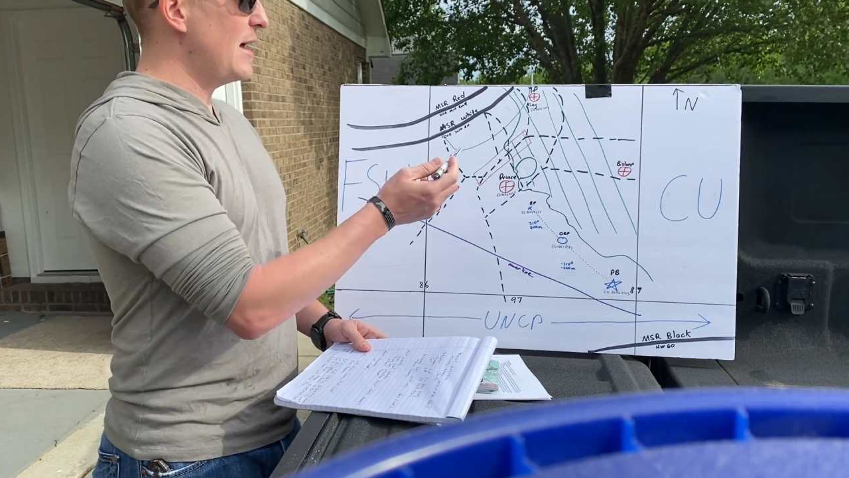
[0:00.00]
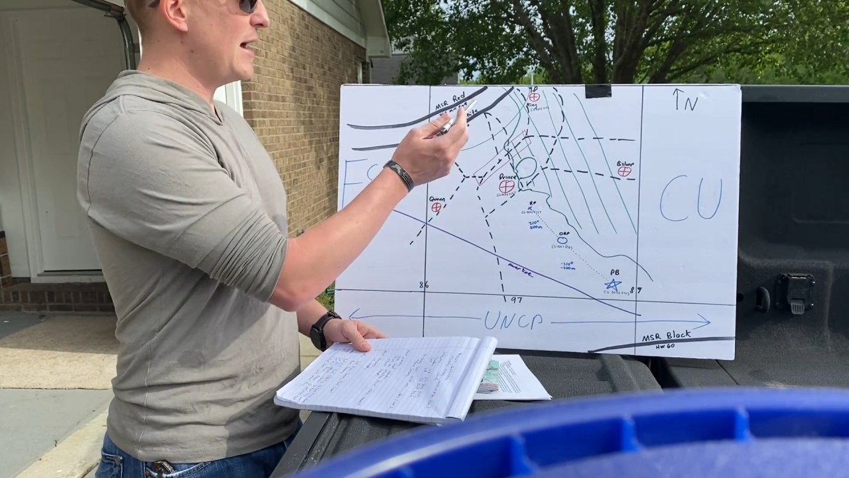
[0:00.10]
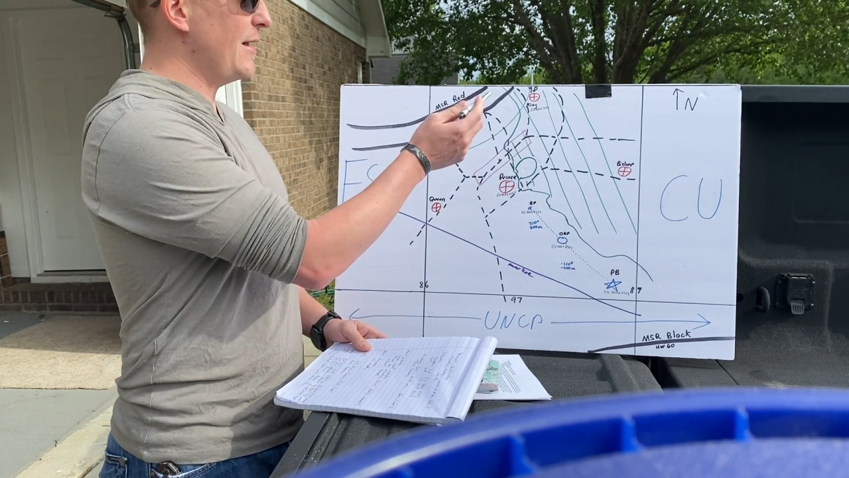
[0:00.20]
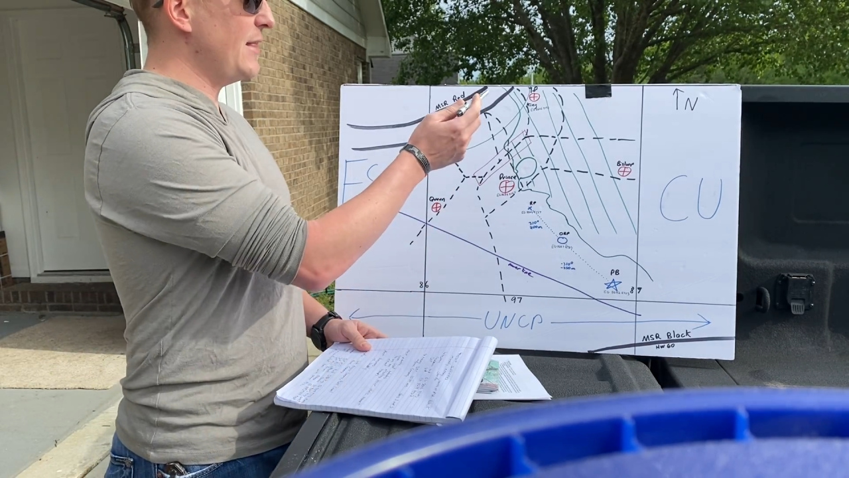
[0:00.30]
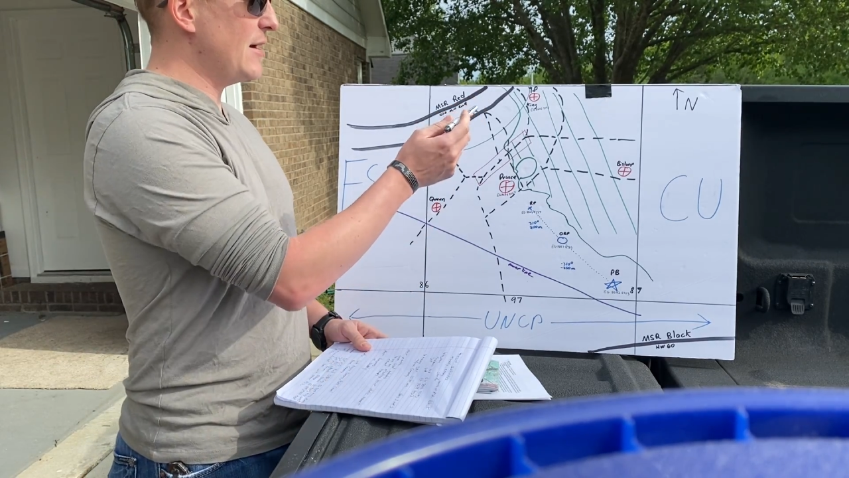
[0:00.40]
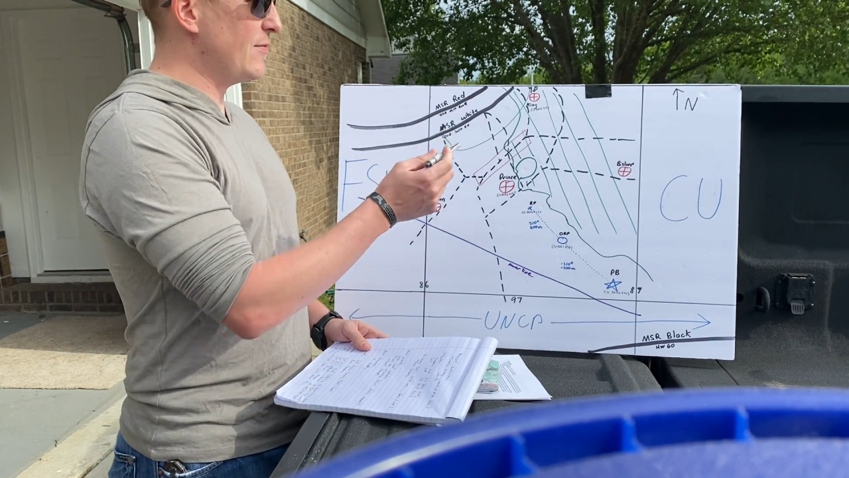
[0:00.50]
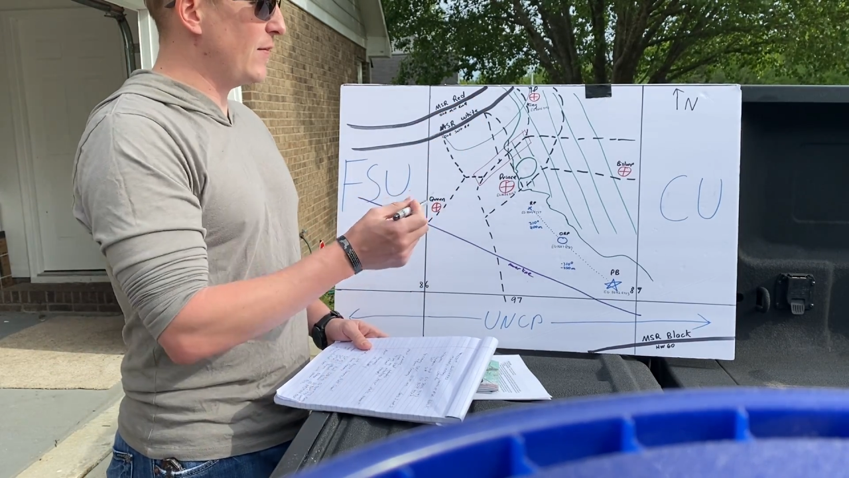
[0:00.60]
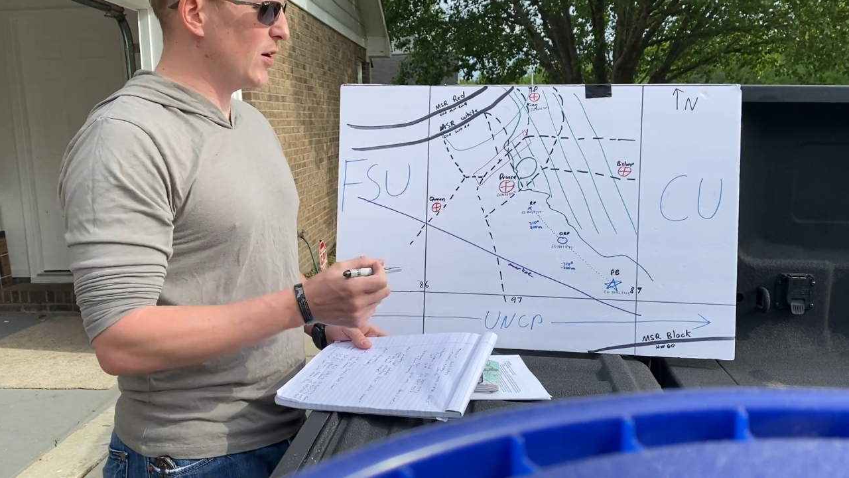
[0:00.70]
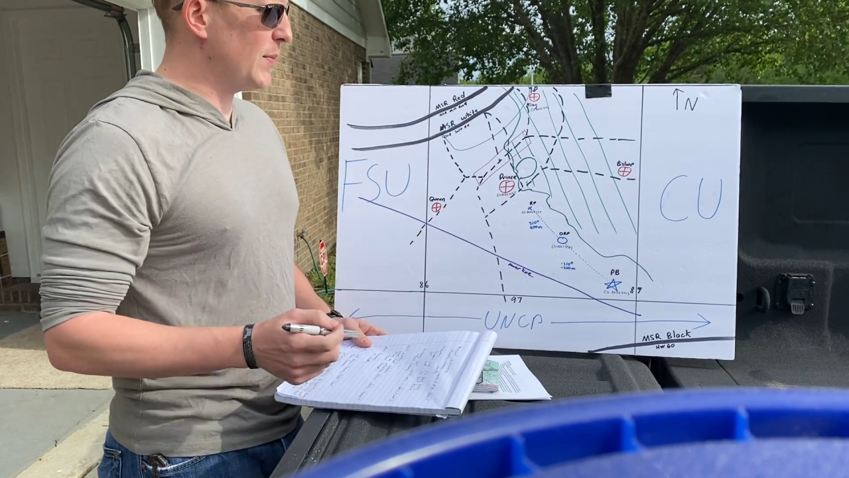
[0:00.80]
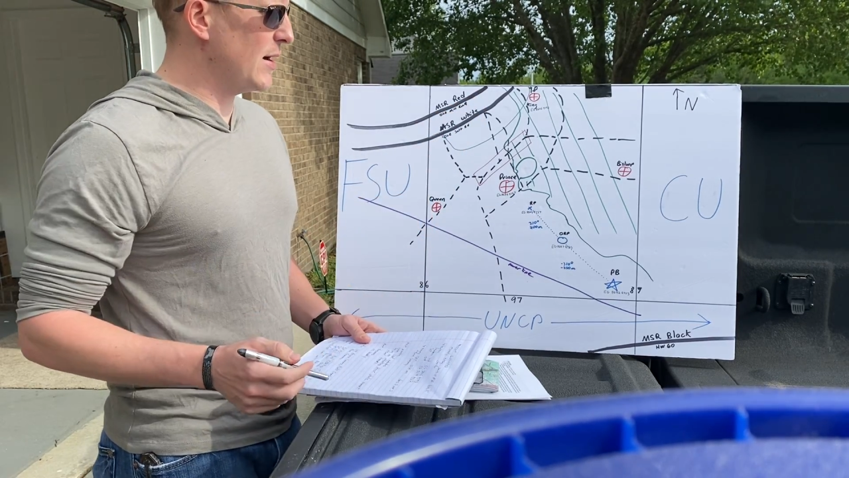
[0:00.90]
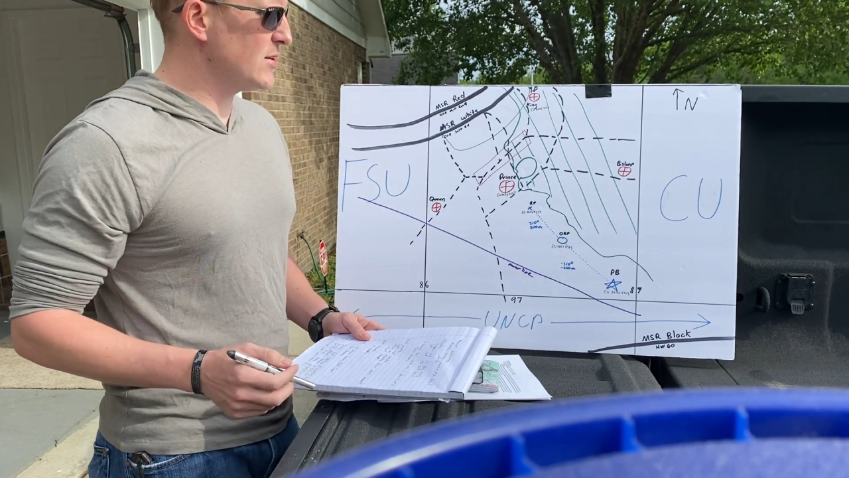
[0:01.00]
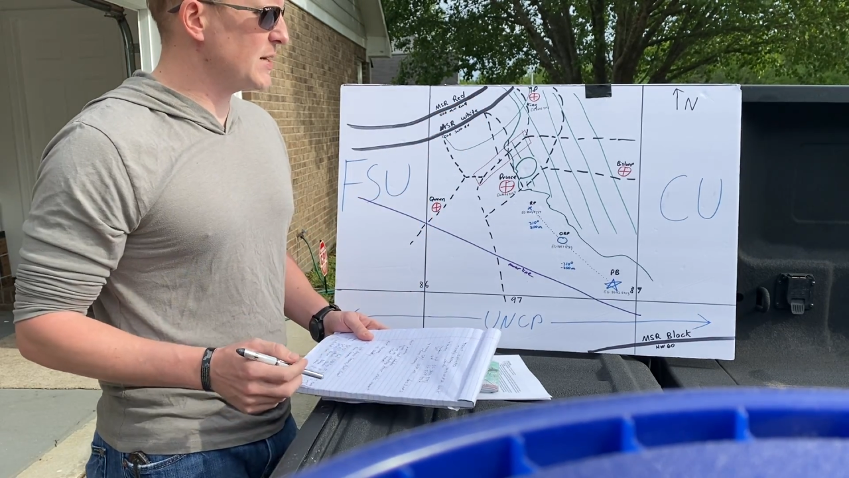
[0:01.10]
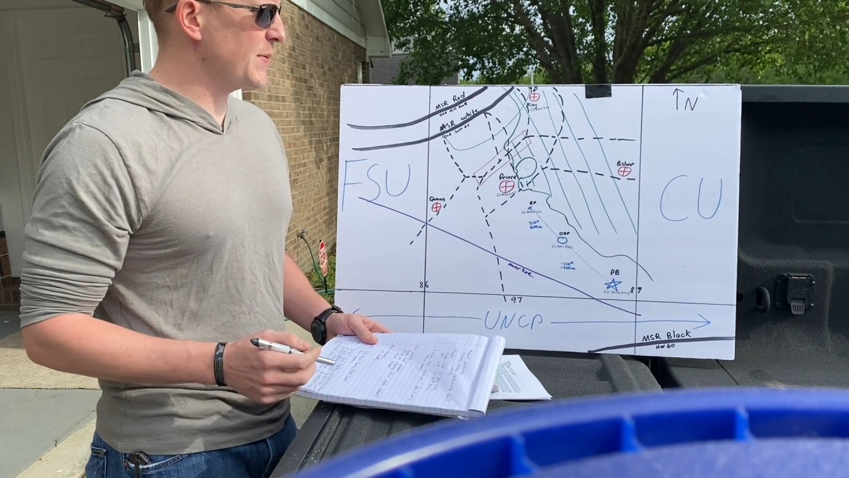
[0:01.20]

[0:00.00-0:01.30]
on that farmhouse